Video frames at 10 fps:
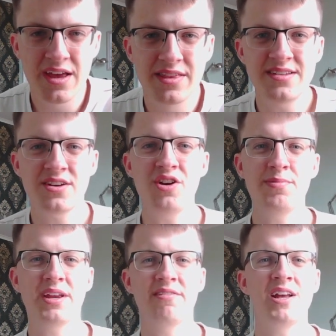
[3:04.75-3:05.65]
This
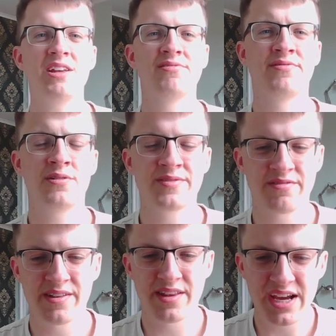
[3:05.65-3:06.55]
opening really revolves
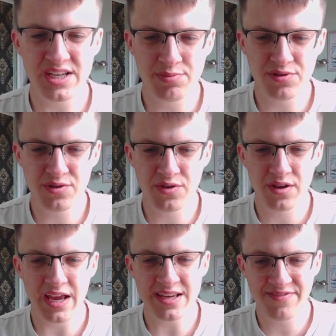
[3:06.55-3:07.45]
around the h-pawn.
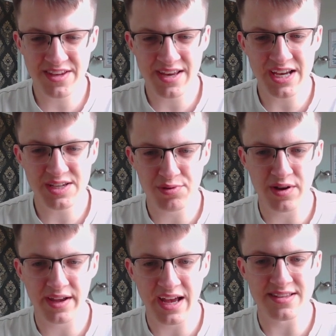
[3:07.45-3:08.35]
If this h-pawn
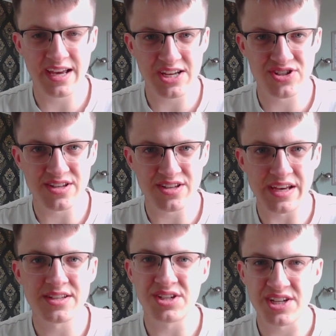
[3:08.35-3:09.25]
can get to
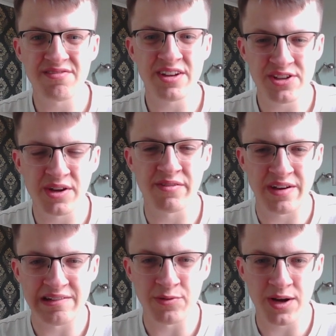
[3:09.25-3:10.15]
h6, we're generally doing
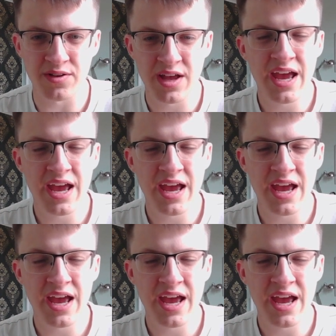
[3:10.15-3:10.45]
very well.